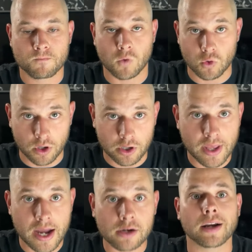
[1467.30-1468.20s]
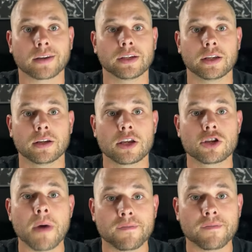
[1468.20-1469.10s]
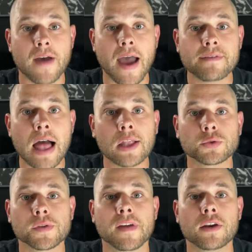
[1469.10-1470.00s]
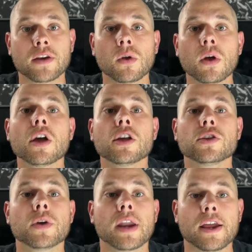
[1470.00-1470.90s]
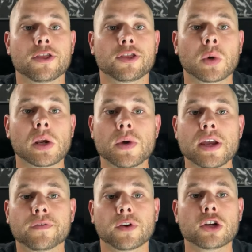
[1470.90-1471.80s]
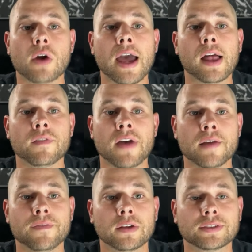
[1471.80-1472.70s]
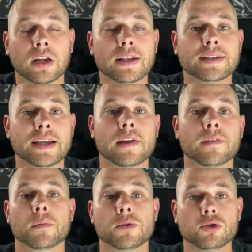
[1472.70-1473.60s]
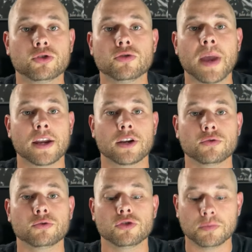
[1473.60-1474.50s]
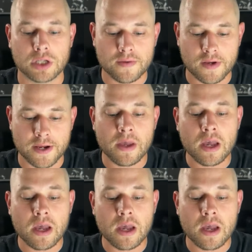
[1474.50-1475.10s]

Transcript: You heard that correctly. You bet $5 with FanDuel, you get a 3-week free trial of NFL Sunday Ticket from YouTube and YouTube TV.